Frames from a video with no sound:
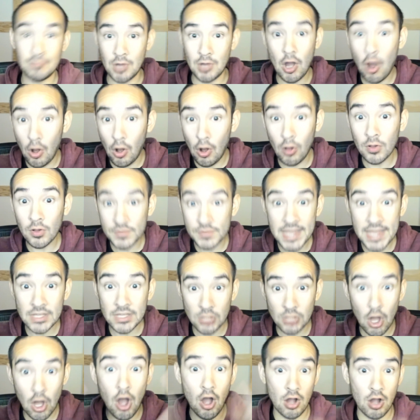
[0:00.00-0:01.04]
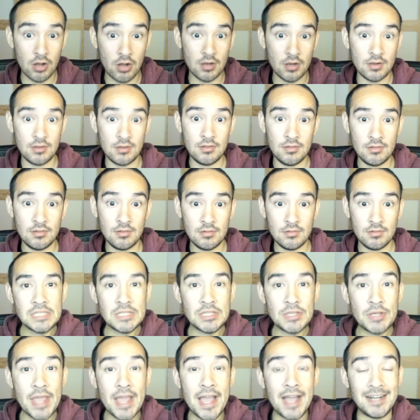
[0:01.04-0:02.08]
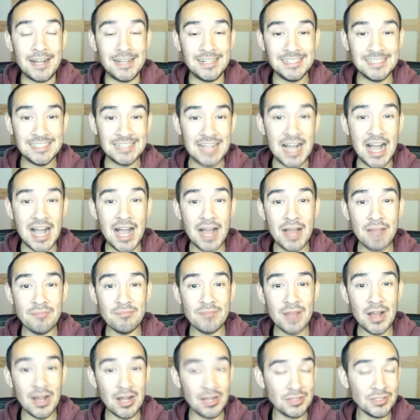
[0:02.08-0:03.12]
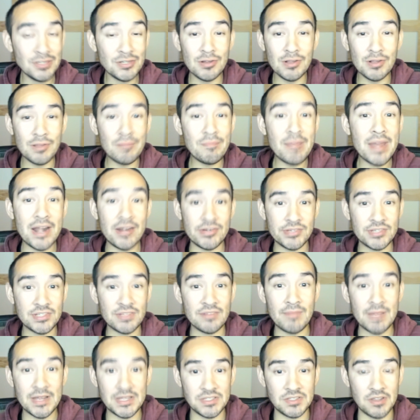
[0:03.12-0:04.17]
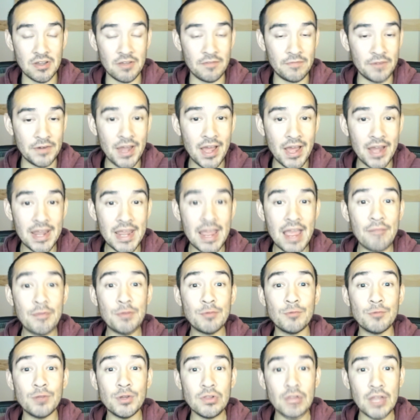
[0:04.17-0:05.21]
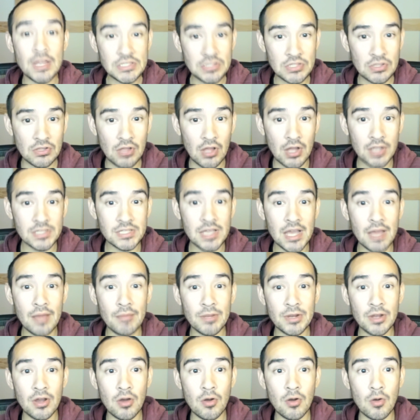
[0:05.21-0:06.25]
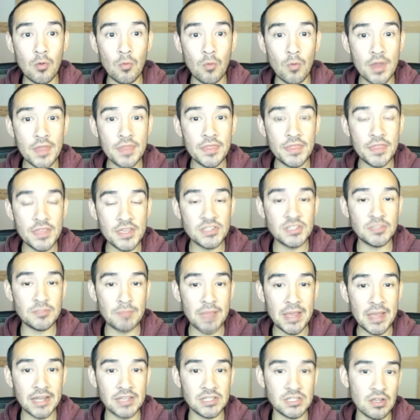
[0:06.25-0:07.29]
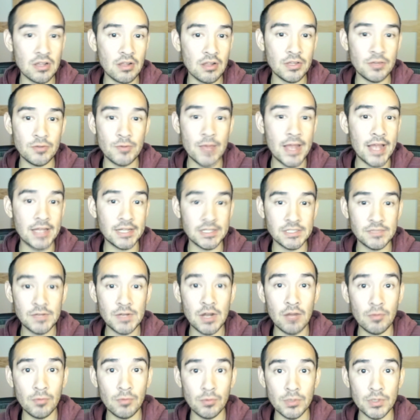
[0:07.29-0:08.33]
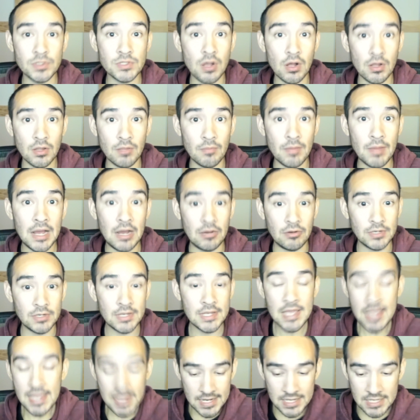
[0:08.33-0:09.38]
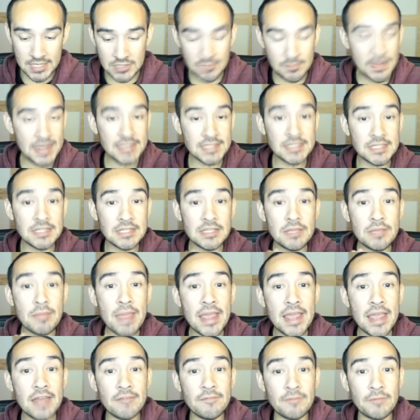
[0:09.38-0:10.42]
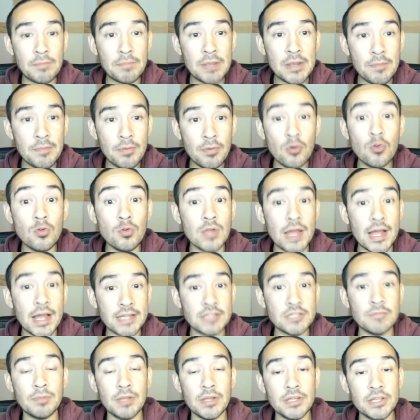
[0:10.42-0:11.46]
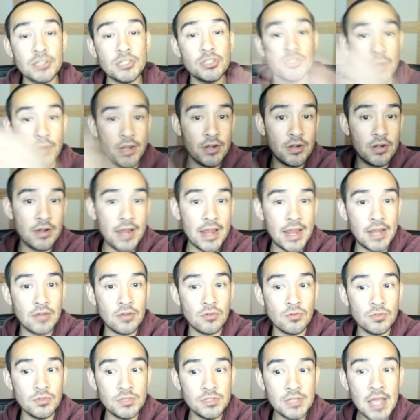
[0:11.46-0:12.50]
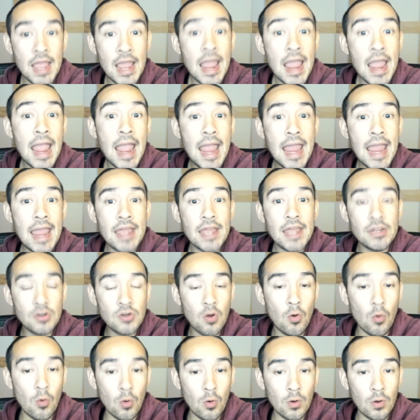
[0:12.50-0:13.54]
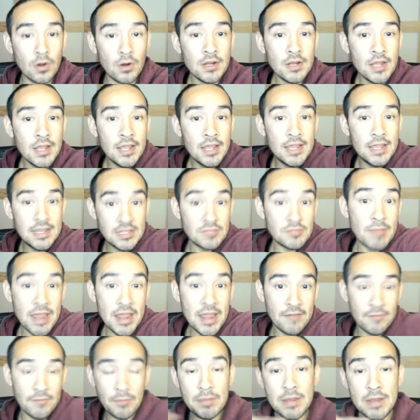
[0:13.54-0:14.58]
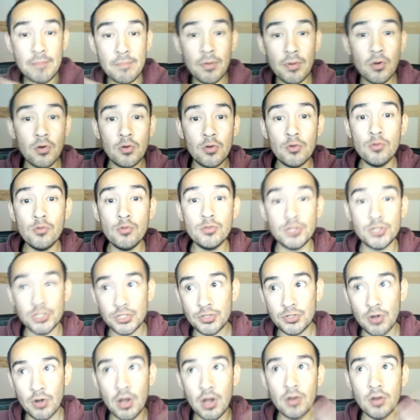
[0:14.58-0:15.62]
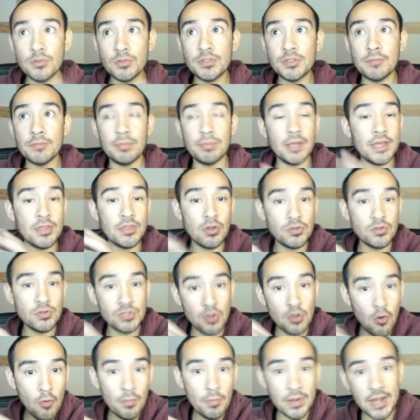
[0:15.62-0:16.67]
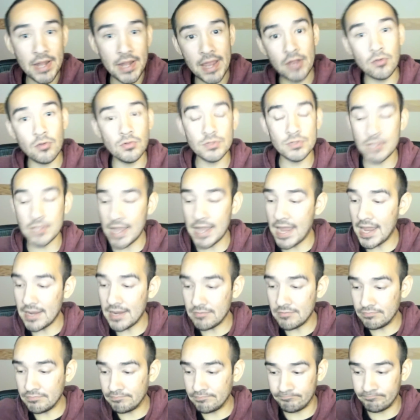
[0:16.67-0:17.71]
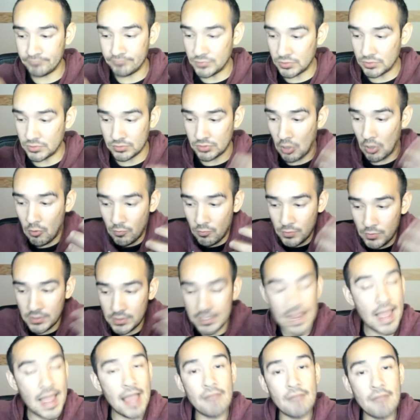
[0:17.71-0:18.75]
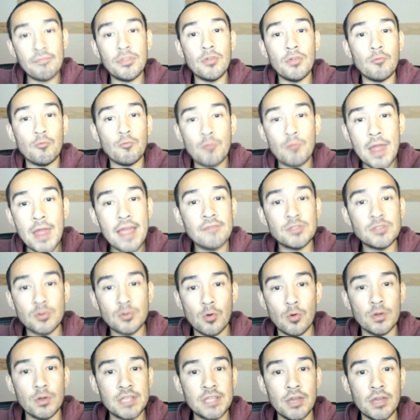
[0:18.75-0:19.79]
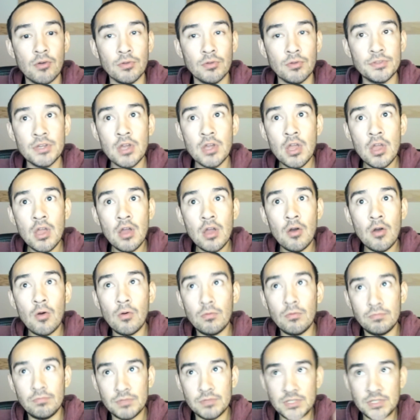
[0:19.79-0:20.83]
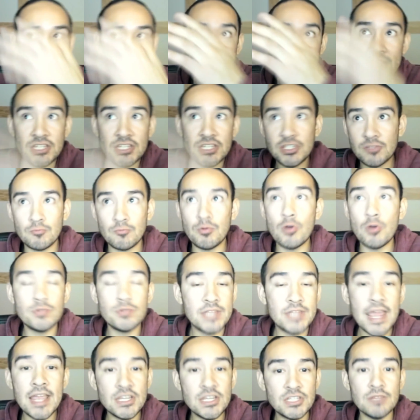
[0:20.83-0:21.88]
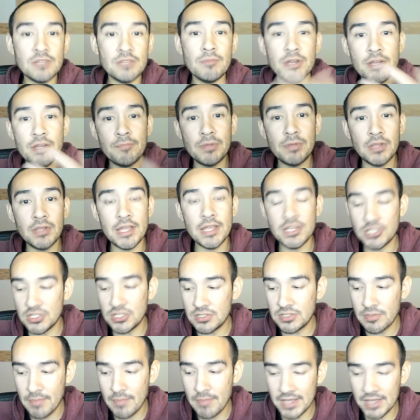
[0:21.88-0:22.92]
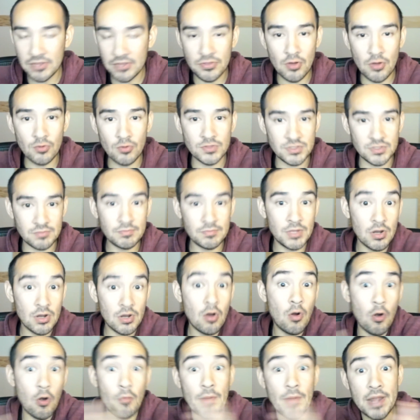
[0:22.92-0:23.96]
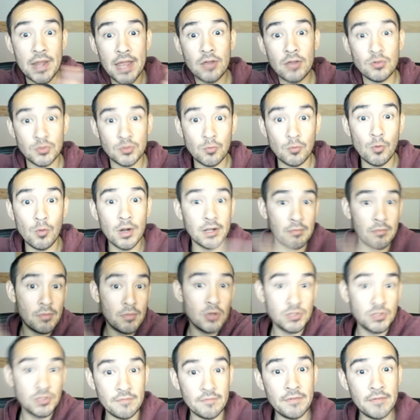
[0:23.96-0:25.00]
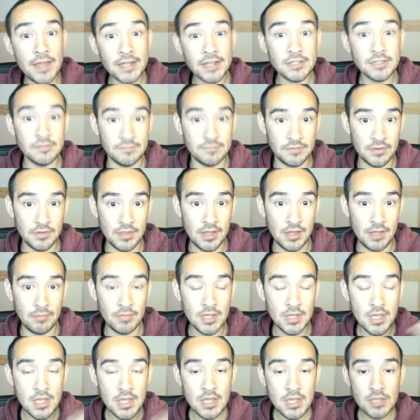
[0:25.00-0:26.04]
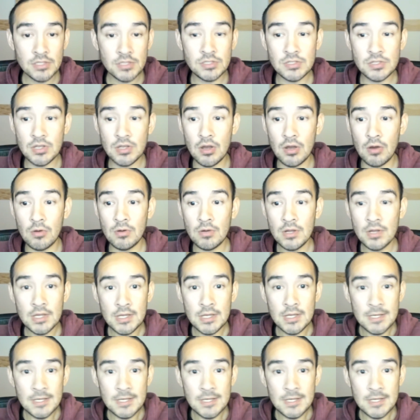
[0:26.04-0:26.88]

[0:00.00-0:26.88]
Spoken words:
all day long. So yeah, I'm a little embarrassed of myself for not having realized a long time ago what this spec solid reactive cover is all about. It's basically made for people who like to play straighter angles, and or is made for people who struggle to play those open angles and don't really have the revs or tilt / rotation manipulation to make those, open angles work most effective for them. So